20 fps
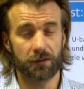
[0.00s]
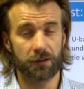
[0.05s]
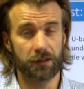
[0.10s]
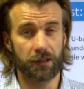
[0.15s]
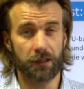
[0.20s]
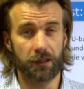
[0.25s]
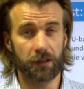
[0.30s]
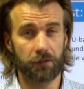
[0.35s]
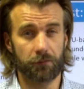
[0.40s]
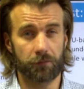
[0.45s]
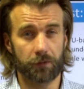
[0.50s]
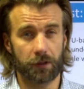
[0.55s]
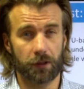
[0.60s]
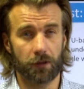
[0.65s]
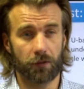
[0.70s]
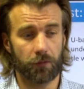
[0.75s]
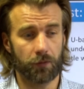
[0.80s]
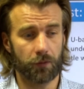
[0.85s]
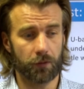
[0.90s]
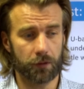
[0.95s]
naive and
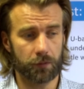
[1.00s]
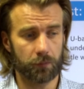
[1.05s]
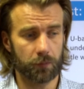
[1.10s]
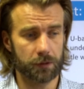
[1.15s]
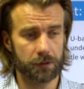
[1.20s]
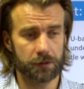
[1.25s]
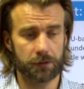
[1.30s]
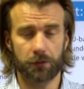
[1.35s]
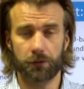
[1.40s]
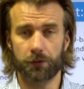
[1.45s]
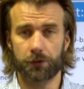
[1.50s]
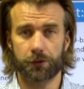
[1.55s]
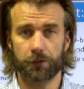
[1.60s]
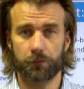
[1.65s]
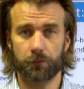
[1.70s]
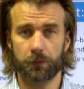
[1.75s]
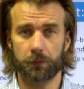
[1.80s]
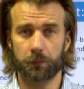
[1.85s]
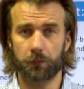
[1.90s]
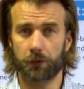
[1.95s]
I thought one
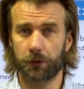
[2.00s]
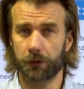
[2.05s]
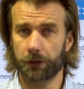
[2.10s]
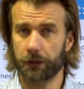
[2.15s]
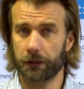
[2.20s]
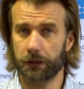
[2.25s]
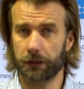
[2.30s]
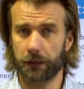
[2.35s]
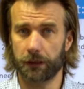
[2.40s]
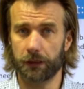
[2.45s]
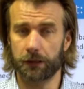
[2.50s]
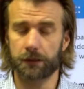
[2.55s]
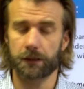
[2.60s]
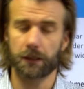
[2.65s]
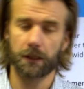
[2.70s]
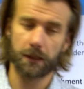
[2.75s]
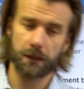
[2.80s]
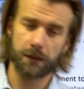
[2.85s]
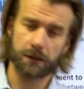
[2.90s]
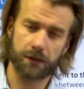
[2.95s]
solution would work and didn't.
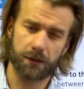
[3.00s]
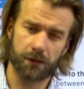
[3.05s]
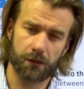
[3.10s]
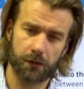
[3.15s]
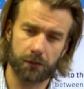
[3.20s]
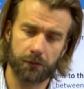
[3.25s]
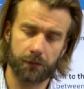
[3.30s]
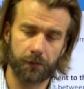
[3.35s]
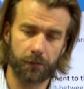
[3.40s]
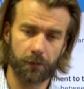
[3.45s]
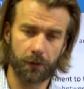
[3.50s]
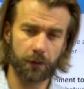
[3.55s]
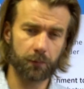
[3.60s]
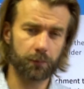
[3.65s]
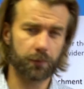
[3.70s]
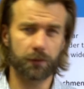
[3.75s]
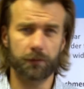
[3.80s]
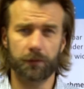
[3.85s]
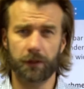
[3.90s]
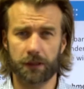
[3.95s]
So if we
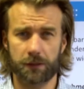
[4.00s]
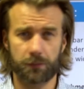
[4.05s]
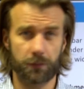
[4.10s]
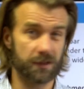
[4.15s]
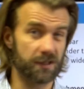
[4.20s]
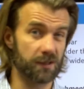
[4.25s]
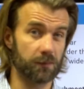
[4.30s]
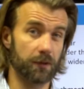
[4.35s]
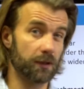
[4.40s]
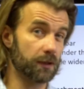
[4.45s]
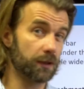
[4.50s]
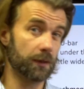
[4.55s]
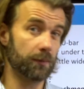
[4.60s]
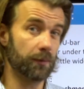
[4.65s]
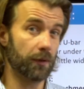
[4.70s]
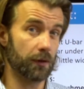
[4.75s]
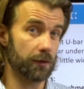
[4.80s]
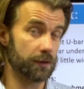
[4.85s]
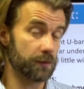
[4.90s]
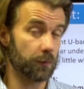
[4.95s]
improvise with some ugly
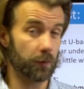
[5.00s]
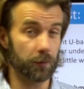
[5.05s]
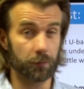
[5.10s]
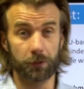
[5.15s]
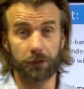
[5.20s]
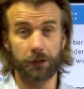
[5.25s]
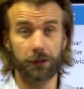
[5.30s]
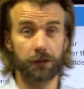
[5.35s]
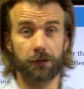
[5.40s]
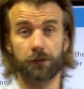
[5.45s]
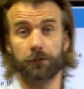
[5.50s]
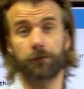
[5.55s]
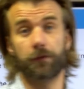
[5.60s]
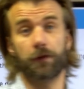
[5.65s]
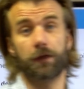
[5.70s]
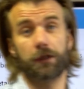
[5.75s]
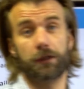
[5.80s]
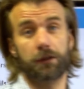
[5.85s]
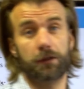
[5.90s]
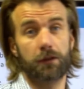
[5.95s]
bolts, well, we need
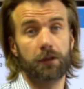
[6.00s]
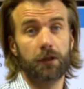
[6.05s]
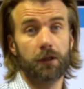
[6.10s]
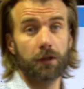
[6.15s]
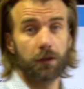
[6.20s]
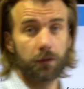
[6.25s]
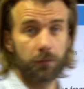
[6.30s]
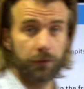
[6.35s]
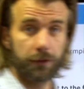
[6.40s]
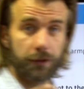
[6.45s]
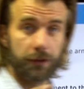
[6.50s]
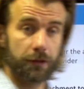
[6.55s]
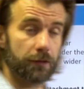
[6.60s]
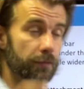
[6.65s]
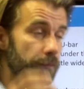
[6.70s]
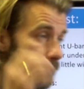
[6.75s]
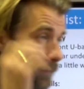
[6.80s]
a